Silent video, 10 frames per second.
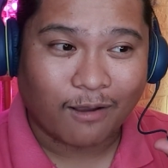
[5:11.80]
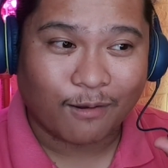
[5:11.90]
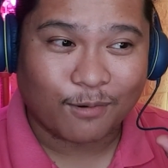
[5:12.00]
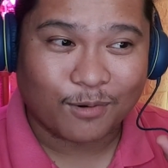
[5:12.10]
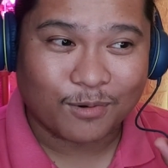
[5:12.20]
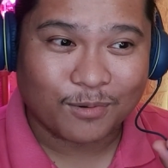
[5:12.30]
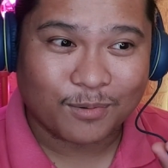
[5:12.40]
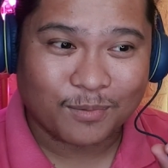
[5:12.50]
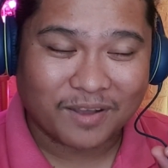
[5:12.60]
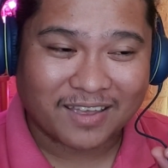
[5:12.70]
oh
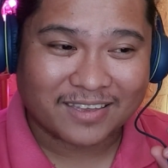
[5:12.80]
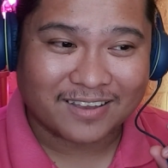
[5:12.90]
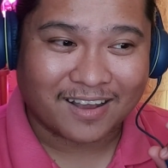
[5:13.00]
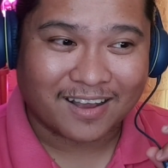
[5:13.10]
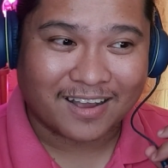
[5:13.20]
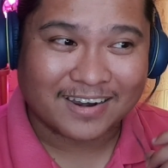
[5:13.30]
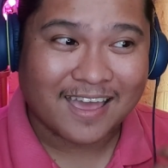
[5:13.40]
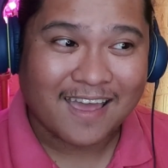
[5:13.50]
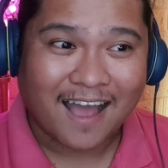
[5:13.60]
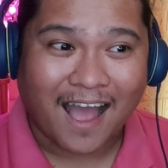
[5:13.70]
my god,
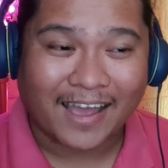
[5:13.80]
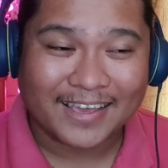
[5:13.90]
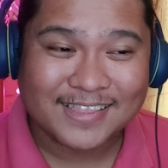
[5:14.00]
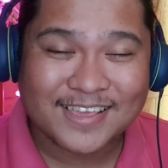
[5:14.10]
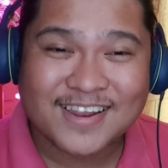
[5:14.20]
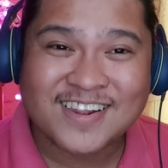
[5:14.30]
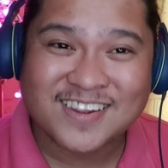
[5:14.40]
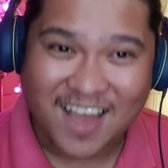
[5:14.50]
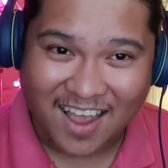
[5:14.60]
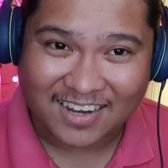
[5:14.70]
I did
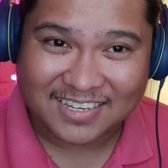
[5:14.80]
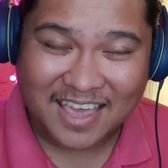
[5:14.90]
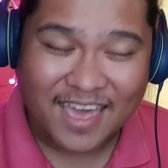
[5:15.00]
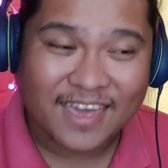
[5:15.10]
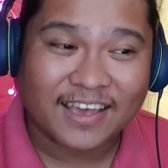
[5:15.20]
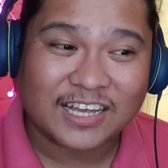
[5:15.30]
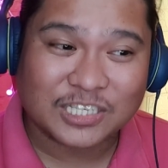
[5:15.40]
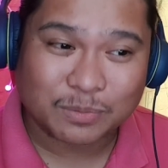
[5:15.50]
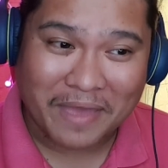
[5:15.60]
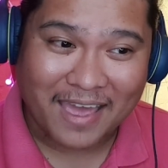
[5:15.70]
not
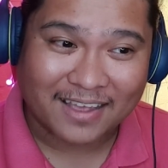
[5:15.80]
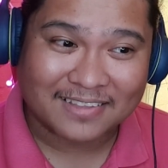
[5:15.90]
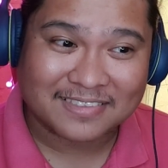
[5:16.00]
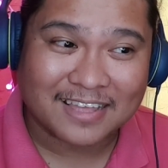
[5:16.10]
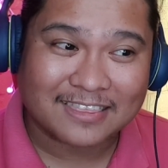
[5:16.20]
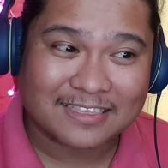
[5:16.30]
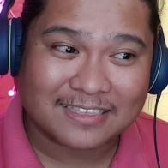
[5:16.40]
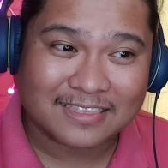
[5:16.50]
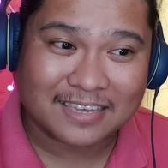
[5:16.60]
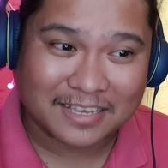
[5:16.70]
expect that
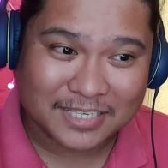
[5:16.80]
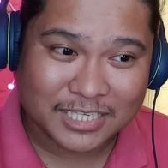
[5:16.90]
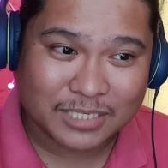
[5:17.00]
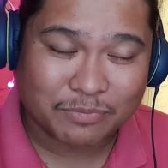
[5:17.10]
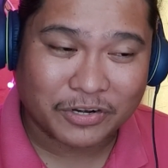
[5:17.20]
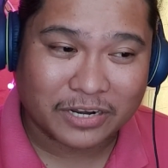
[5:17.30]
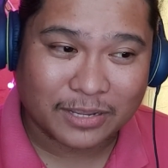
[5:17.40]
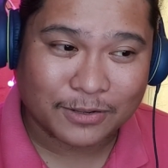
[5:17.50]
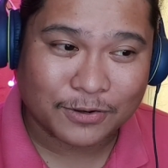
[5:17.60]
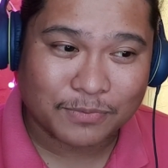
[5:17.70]
this
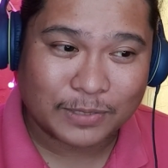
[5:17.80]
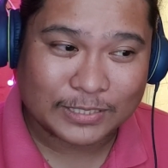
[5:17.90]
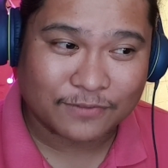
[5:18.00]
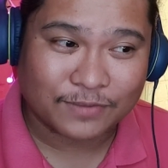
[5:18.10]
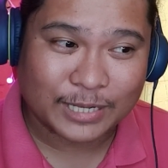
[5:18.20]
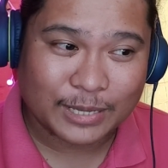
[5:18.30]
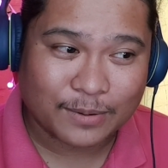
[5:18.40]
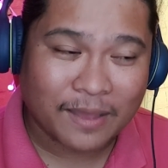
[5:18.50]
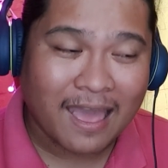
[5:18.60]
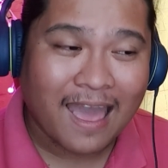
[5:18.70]
particular music
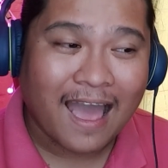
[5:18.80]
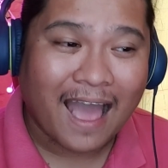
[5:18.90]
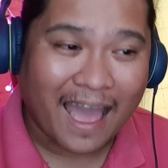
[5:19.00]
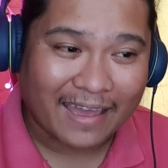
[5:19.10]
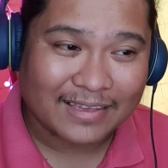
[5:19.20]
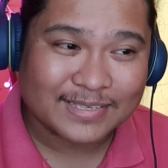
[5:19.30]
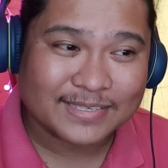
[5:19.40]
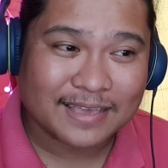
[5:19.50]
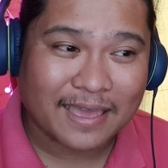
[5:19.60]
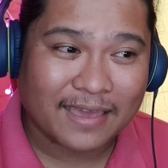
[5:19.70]
video
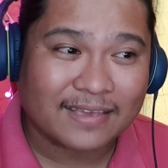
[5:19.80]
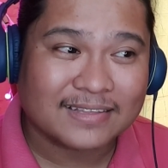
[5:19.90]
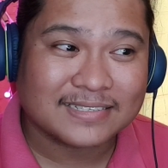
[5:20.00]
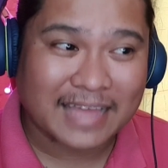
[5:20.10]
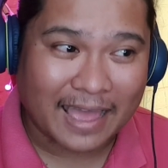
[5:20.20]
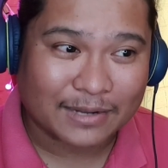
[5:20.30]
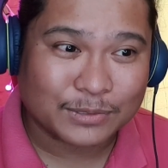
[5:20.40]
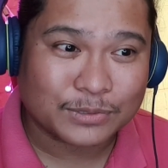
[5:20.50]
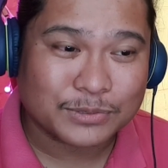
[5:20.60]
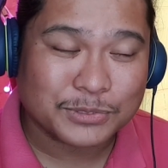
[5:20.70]
has a dance
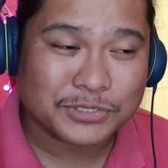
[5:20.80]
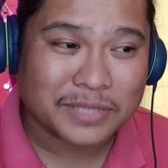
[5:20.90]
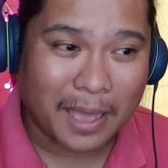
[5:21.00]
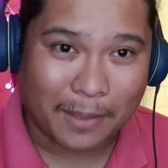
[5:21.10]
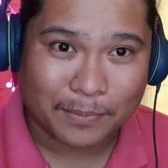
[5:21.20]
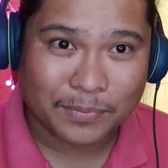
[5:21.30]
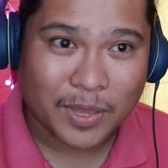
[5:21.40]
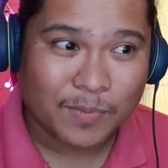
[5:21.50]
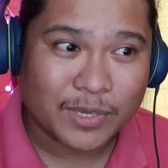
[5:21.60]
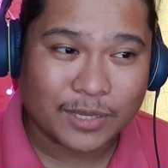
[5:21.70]
step,
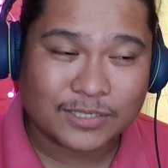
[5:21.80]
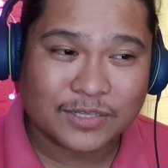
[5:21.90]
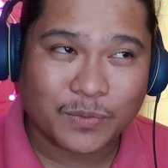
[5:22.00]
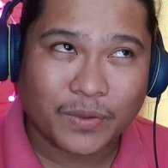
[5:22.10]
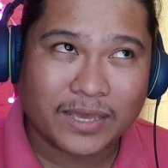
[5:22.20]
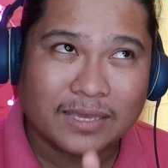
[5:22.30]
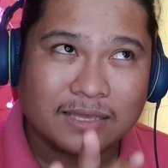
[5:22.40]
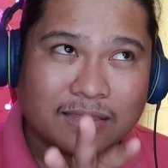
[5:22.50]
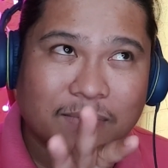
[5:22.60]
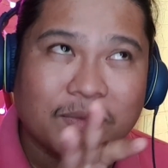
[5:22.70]
because the
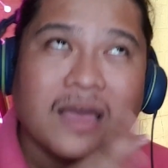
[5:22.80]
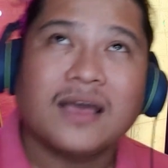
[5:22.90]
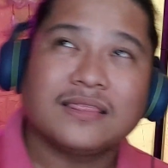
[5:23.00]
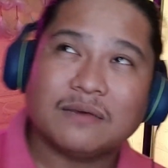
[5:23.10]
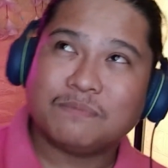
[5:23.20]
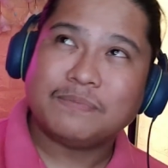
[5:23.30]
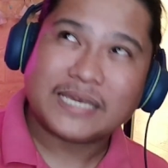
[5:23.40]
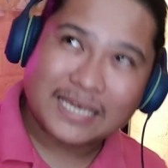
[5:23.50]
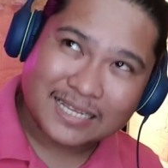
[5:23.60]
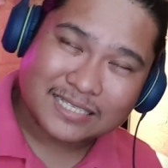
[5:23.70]
way the
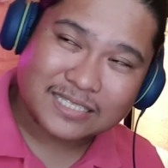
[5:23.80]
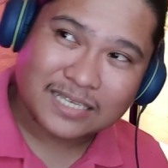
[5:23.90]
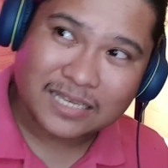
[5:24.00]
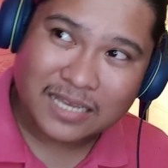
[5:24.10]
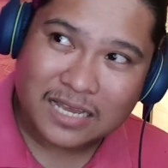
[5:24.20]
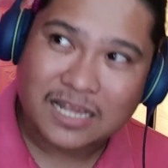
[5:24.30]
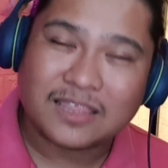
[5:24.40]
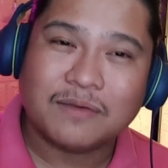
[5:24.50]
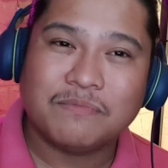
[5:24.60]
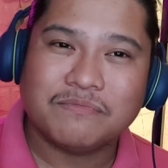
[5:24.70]
beat,
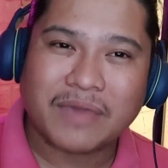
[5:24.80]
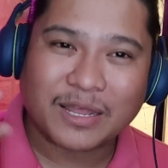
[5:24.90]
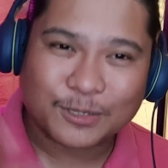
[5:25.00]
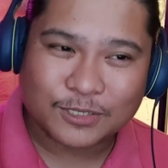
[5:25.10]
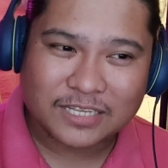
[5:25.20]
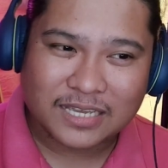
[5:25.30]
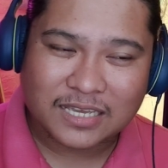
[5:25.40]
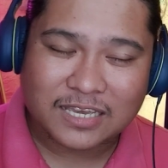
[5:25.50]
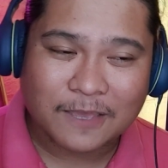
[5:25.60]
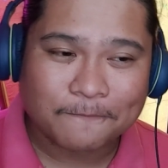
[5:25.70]
the
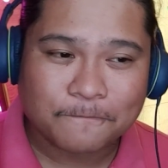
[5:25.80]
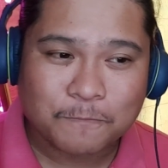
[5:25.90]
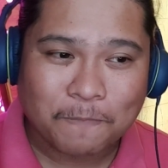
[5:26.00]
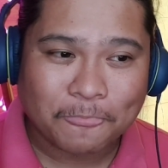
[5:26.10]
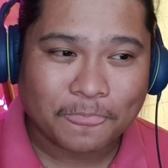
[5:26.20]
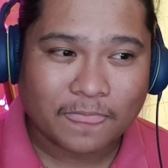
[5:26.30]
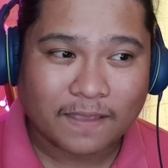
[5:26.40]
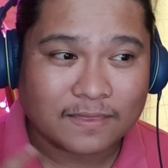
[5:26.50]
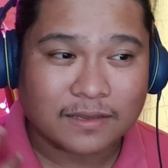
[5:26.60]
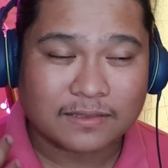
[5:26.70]
melody,
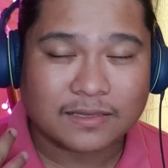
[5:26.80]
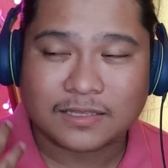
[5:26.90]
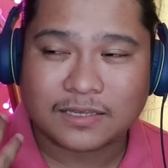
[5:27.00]
the